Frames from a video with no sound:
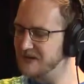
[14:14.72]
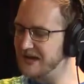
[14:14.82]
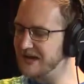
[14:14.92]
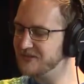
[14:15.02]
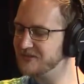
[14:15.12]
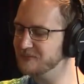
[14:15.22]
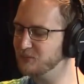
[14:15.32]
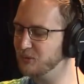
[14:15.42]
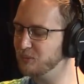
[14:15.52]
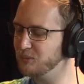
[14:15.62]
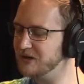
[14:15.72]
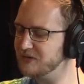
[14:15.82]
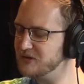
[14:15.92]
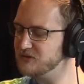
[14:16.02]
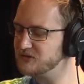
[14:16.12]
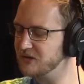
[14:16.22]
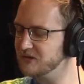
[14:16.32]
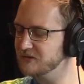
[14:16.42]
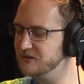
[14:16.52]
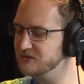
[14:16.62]
I well, whenever you
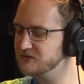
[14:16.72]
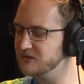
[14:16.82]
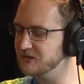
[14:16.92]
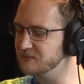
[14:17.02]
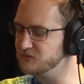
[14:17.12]
started this uh,